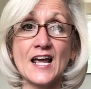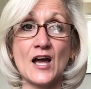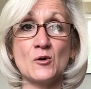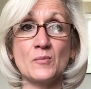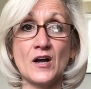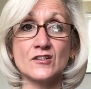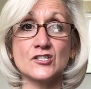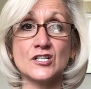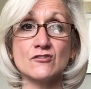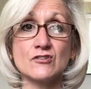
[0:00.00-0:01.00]
help our
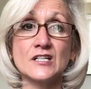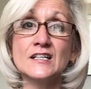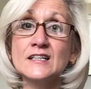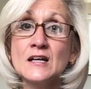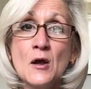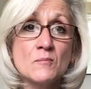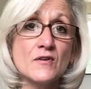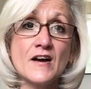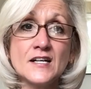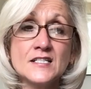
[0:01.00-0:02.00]
children in
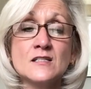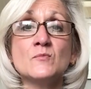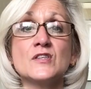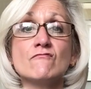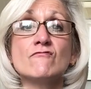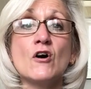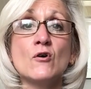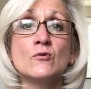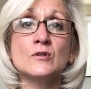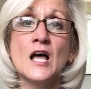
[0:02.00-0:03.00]
providing them with a
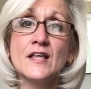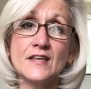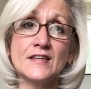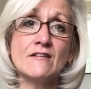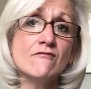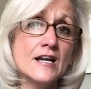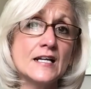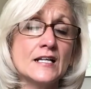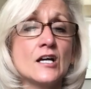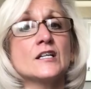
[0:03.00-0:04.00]
role that they
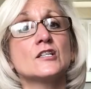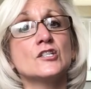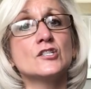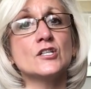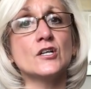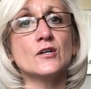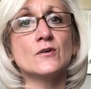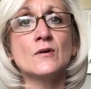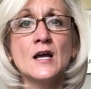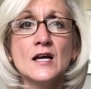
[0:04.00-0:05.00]
really like to do,
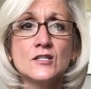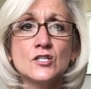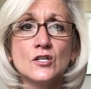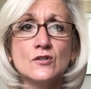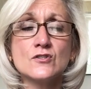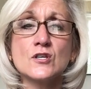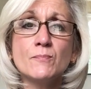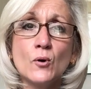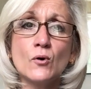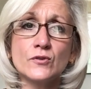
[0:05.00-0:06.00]
to
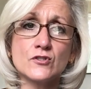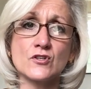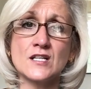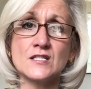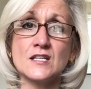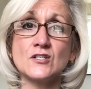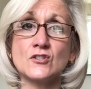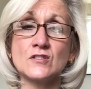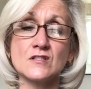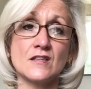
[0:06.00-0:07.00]
support the
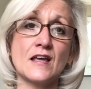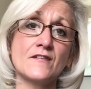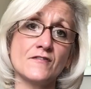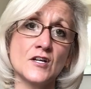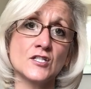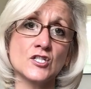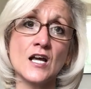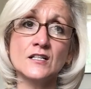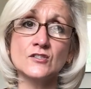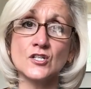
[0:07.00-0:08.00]
transitions that they find
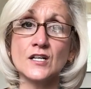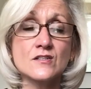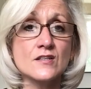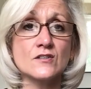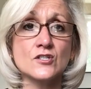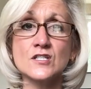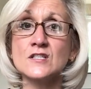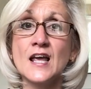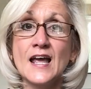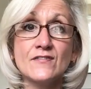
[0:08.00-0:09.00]
challenging, such as
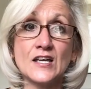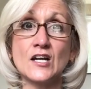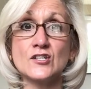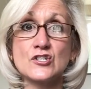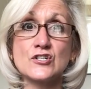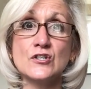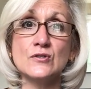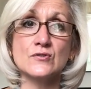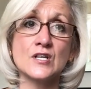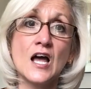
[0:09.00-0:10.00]
if they like
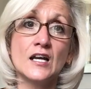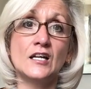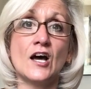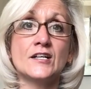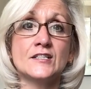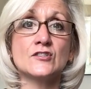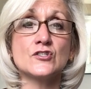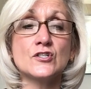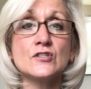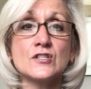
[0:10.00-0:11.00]
shoes, lining the
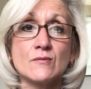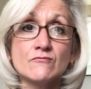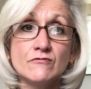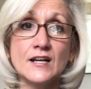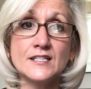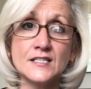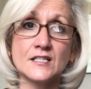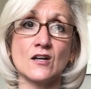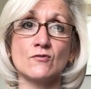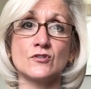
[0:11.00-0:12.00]
shoes up ready to
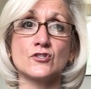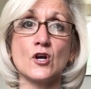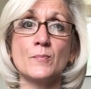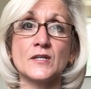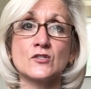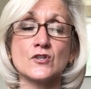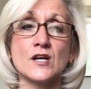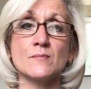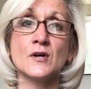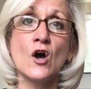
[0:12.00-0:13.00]
go on a shopping
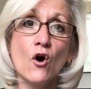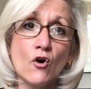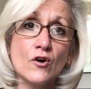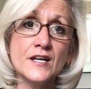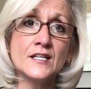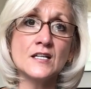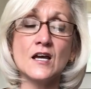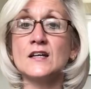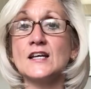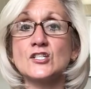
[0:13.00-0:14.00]
trip, or in
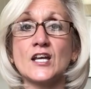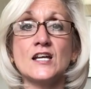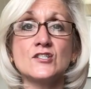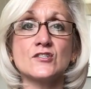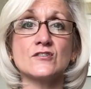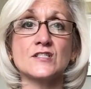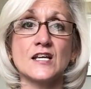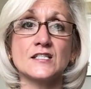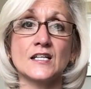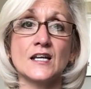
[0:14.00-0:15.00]
an educational
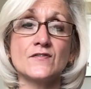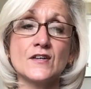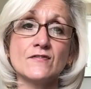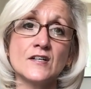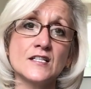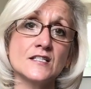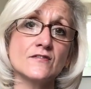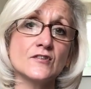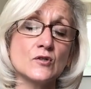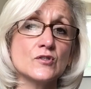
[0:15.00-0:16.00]
setting, if they find it
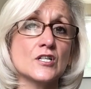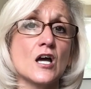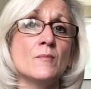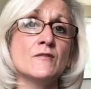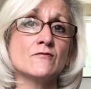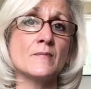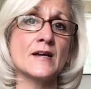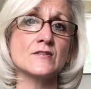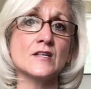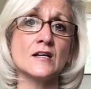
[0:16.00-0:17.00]
difficult to come in from
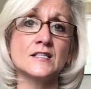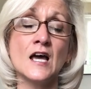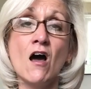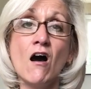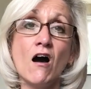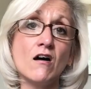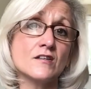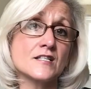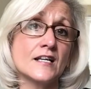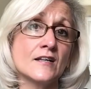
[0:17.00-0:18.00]
outside,
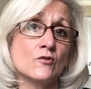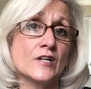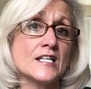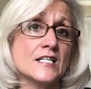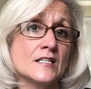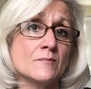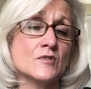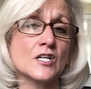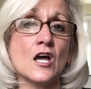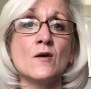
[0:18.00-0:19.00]
asking or getting them
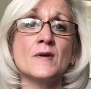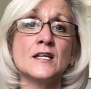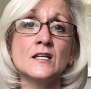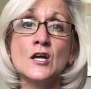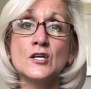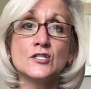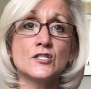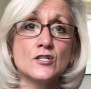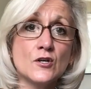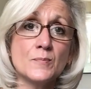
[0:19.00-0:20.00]
to come in to
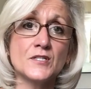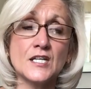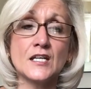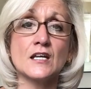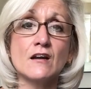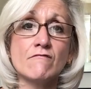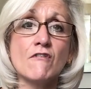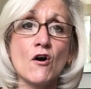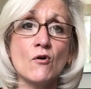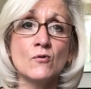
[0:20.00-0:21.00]
do a particular
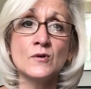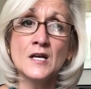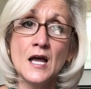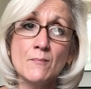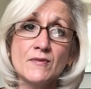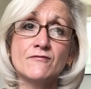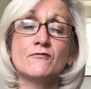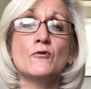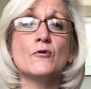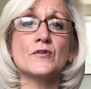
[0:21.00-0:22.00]
role
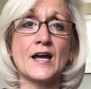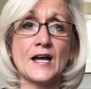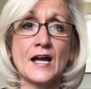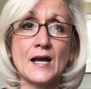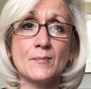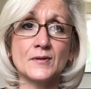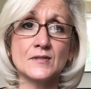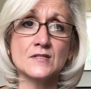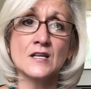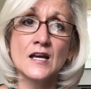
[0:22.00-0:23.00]
before that
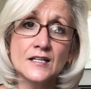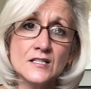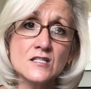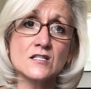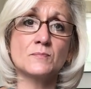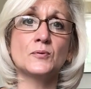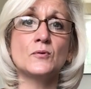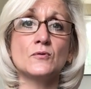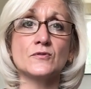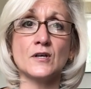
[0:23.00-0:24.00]
happens can
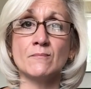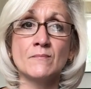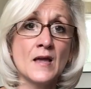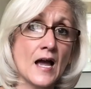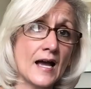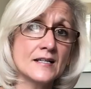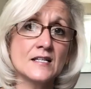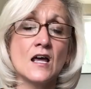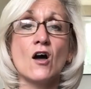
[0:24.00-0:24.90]
support them and